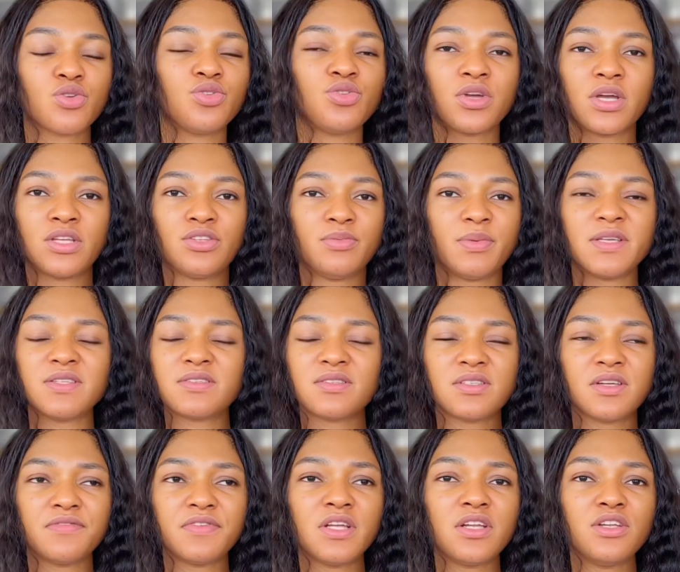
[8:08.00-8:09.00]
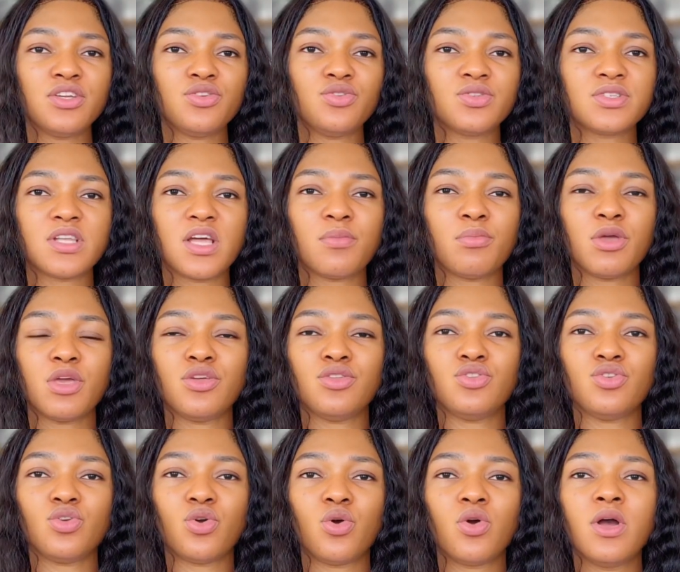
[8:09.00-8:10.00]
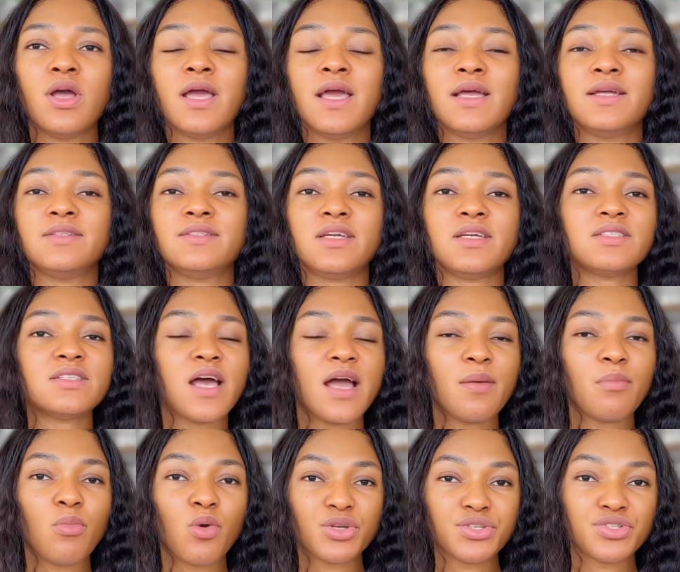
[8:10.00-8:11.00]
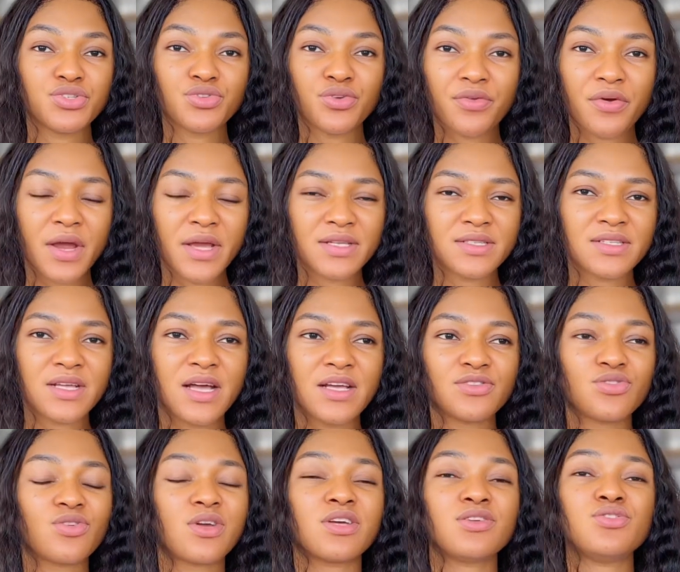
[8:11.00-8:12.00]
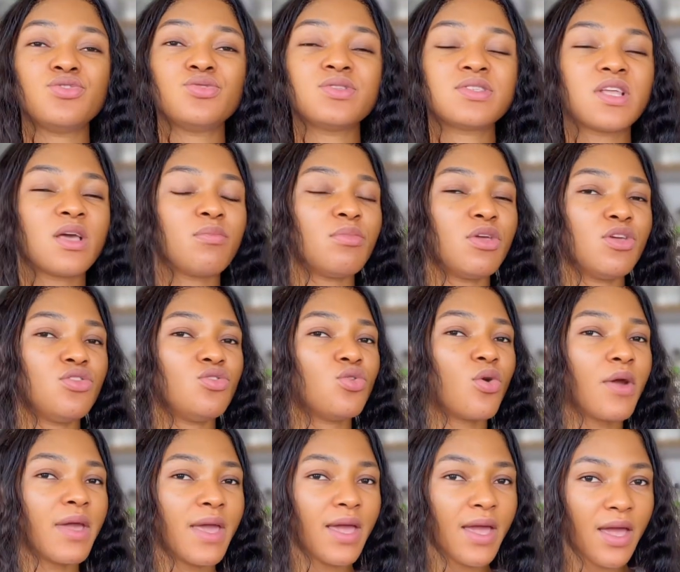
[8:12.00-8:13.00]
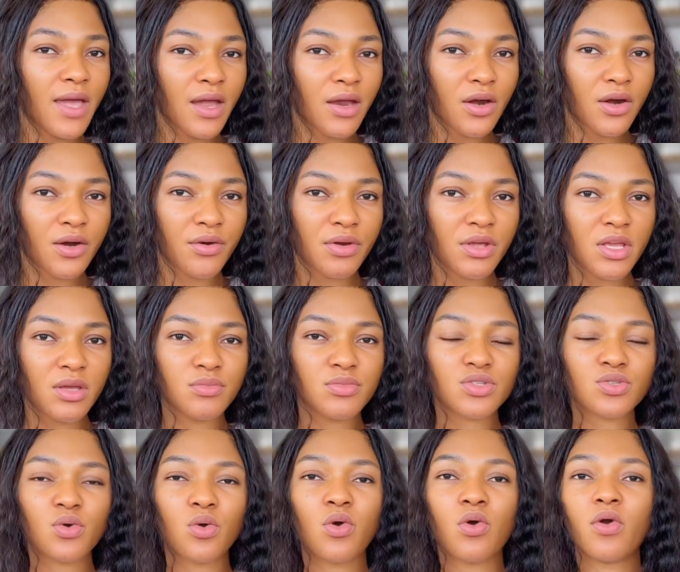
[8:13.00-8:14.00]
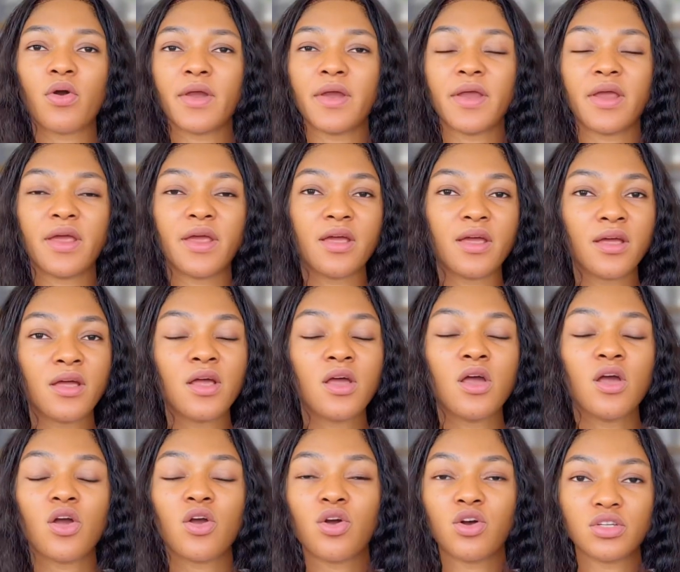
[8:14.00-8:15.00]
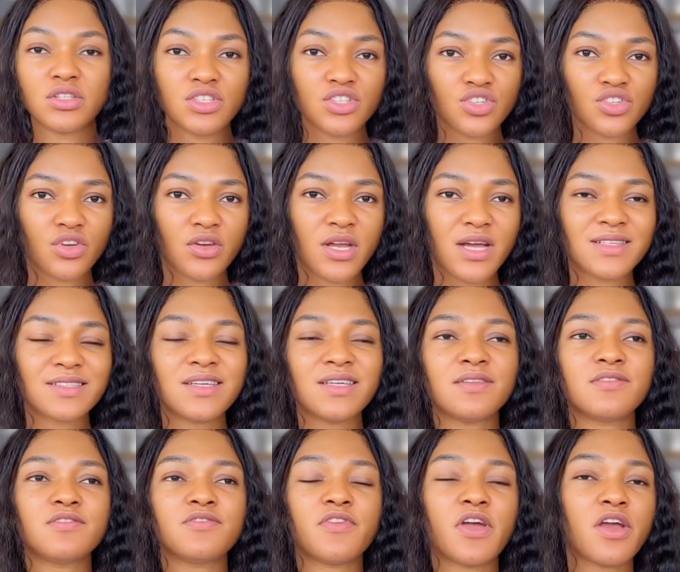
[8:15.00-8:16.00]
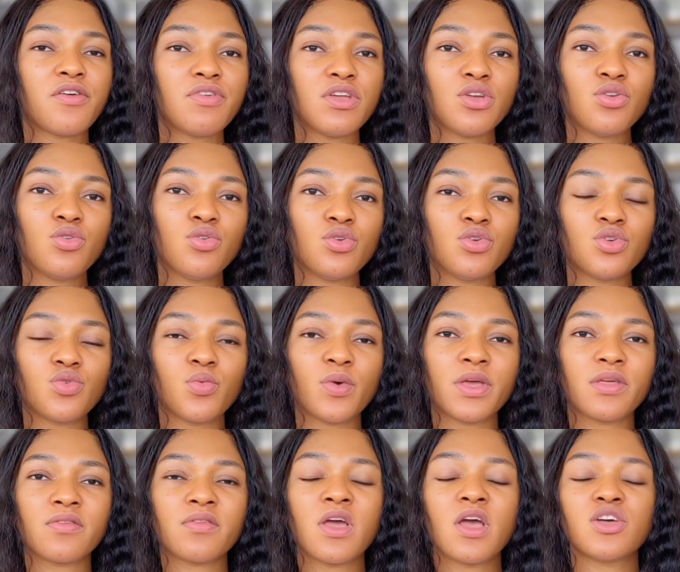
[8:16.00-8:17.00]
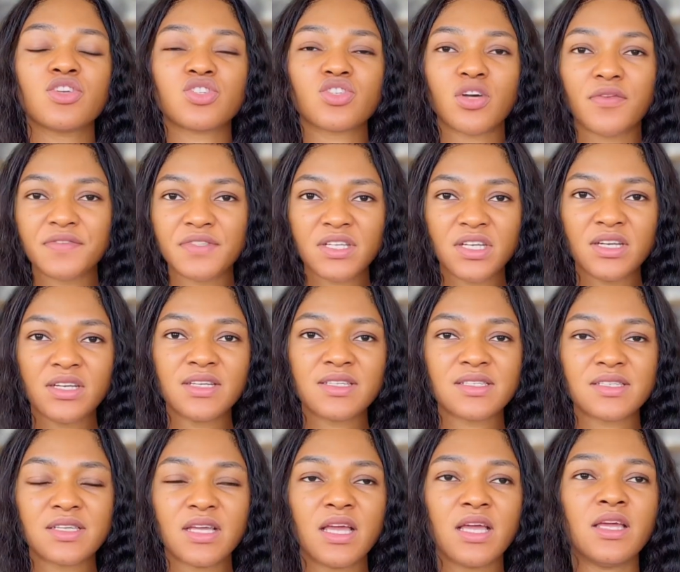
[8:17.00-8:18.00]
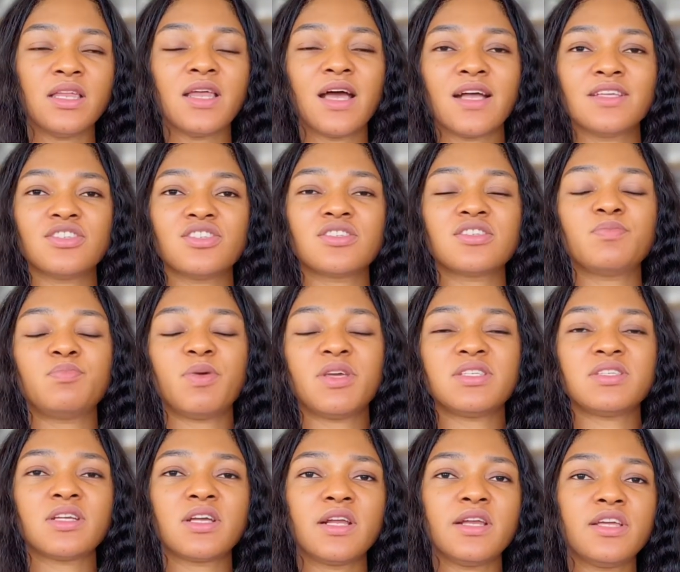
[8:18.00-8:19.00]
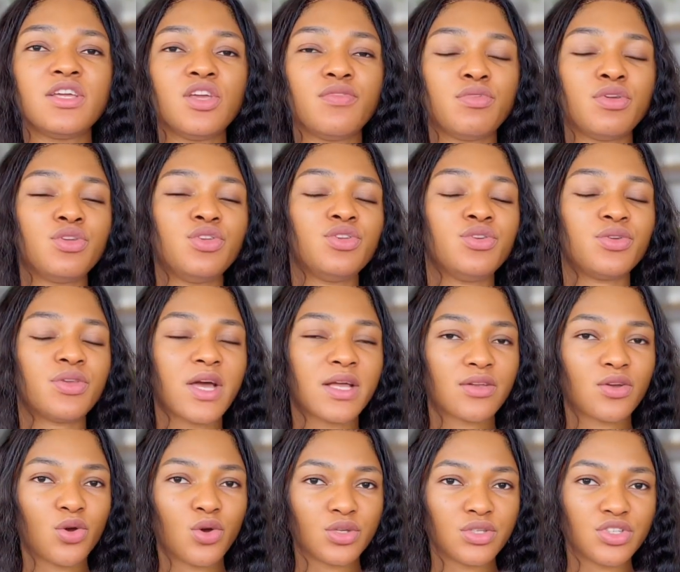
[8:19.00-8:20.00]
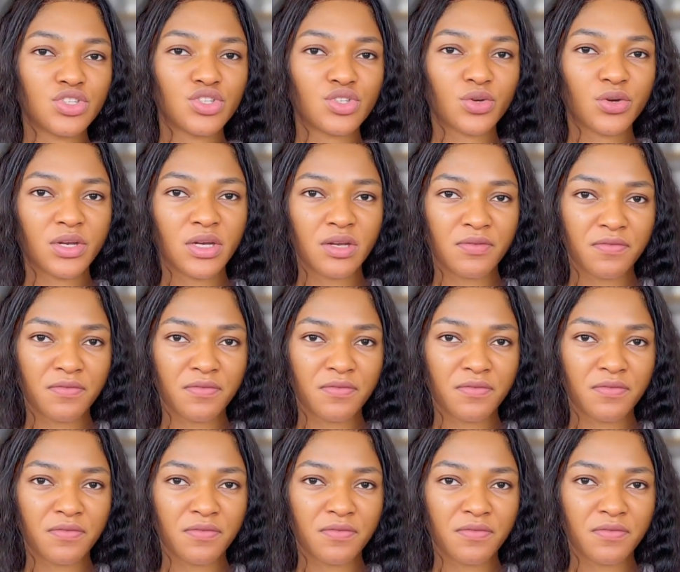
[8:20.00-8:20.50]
you can definitely use them in your daytime moisturizers. You can use them in your hair creams or hair conditioners. It's very good with softening the skin and just basically giving you that conditioning